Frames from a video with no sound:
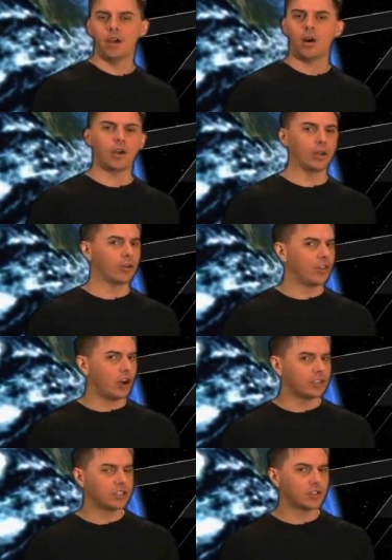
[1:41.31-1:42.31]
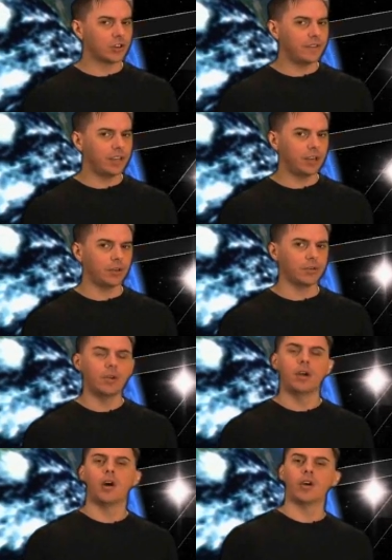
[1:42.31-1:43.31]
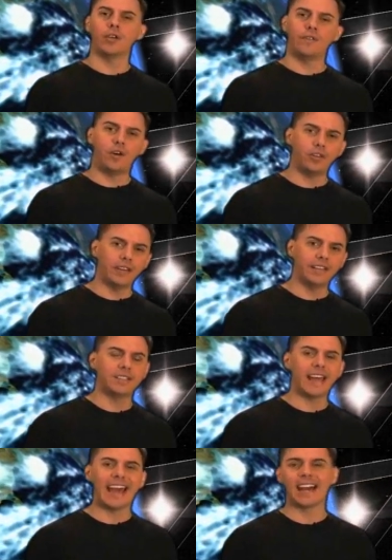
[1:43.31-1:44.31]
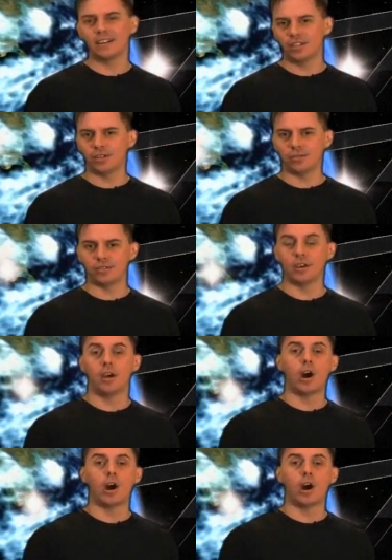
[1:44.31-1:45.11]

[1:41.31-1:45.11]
Are your thoughts serving you? Are you falling into attitudes?